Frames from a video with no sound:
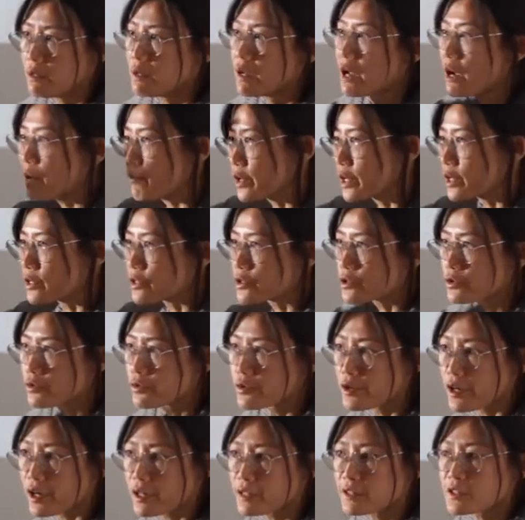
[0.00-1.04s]
and we can do
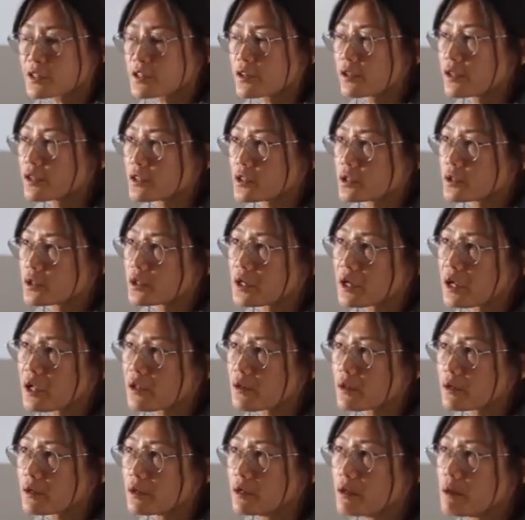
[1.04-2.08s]
nice things
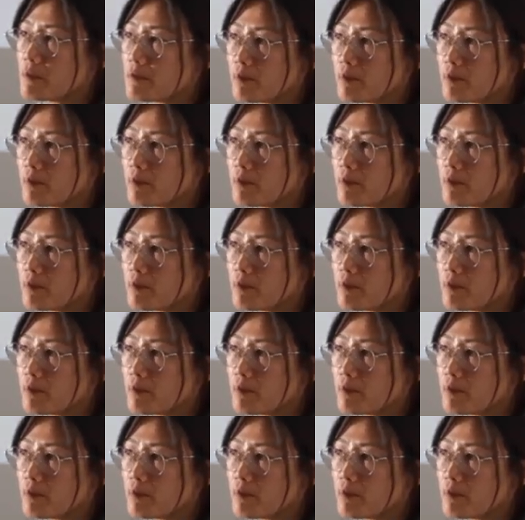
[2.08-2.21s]
together,